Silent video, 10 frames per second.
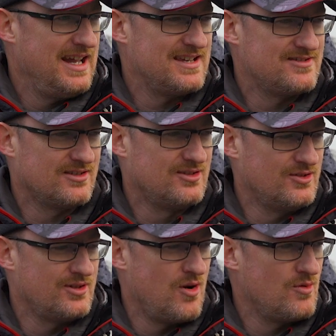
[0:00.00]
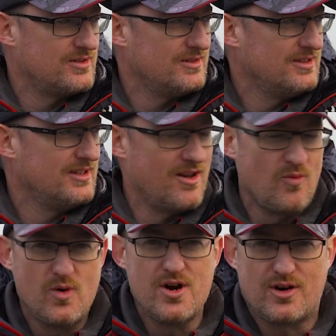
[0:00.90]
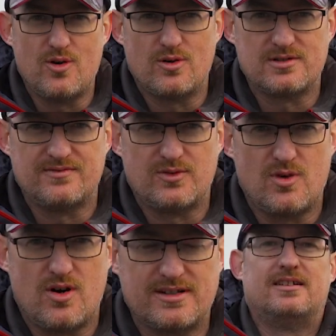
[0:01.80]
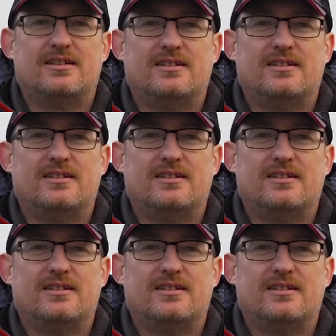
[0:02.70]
It's a good old, you know, workhorse of a rod.